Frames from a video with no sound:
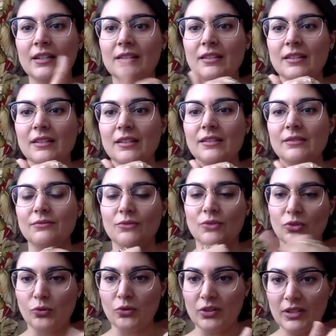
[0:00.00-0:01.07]
to
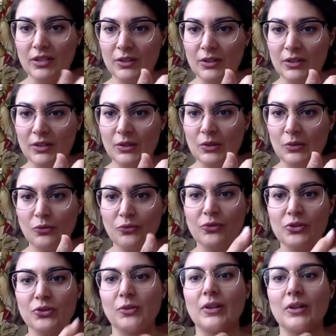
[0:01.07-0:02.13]
store it in the
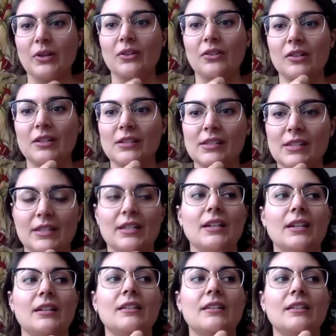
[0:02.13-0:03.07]
refrigerator instead.